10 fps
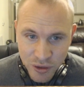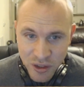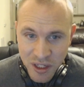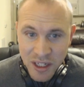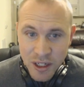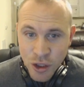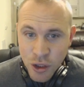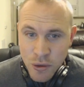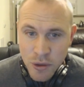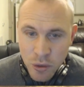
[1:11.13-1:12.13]
So you get to
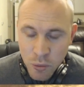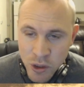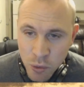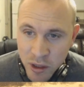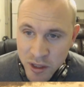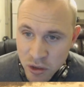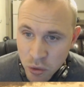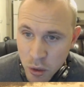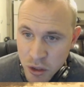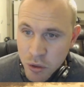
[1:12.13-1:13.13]
choose which one of these
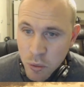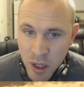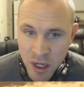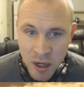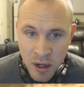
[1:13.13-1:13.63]
cores you want.